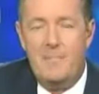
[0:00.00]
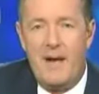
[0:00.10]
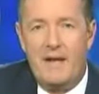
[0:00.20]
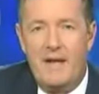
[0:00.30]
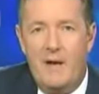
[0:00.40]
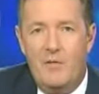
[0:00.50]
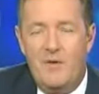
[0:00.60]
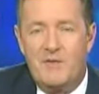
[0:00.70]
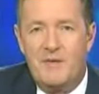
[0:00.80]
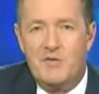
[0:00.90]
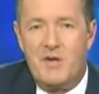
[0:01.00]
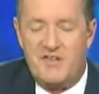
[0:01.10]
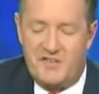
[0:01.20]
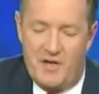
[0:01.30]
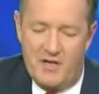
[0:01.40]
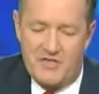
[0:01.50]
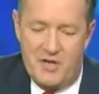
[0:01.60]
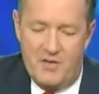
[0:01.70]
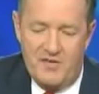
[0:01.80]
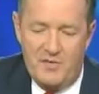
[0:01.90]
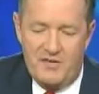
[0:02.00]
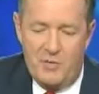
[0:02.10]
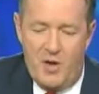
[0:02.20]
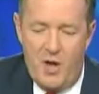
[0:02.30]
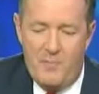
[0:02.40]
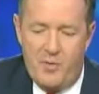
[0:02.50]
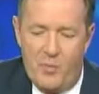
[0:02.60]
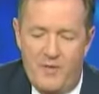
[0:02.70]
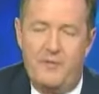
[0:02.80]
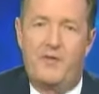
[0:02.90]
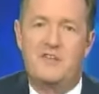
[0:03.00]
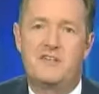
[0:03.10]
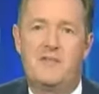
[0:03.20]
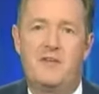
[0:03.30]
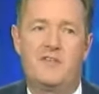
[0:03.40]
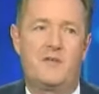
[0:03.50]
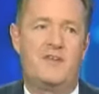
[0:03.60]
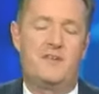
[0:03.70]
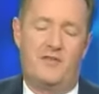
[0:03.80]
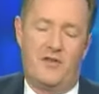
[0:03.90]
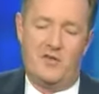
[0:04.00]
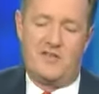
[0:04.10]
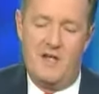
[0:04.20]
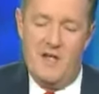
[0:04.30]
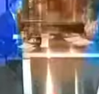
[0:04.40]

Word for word: Back now with my special guest, Star Jones. Let's talk Oprah Winfrey. She's giving lots of interviews